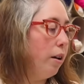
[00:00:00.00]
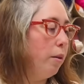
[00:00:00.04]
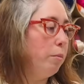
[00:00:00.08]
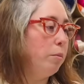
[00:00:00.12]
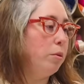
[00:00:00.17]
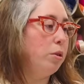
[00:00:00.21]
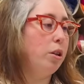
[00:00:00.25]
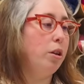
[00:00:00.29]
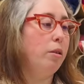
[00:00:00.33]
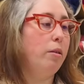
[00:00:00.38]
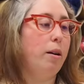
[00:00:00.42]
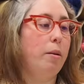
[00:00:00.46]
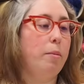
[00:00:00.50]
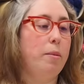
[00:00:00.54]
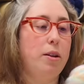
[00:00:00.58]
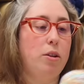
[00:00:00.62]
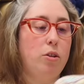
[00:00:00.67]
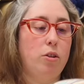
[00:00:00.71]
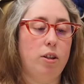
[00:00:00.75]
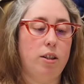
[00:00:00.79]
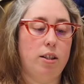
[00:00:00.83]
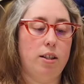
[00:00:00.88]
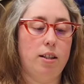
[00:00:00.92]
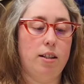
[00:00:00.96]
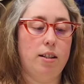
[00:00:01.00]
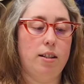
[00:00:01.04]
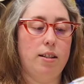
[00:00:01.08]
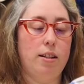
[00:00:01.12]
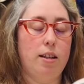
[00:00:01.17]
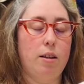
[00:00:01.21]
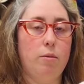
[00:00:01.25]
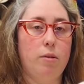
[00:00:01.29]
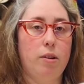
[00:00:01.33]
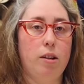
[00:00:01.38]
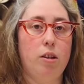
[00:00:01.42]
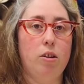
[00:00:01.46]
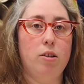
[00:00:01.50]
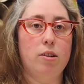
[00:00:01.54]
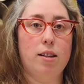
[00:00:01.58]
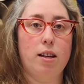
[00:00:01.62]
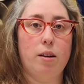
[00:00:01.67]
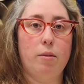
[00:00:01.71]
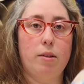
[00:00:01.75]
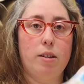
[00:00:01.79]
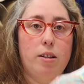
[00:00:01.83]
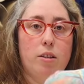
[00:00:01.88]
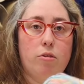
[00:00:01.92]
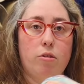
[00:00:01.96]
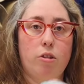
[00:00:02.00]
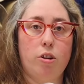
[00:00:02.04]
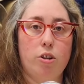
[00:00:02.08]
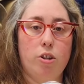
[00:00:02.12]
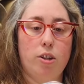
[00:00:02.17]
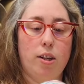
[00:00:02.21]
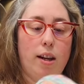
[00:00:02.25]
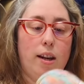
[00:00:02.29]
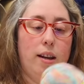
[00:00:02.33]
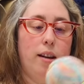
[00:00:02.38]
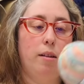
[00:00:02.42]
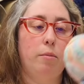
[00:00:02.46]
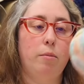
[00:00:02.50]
So I'm interested to see what it looks like when it's crocheted.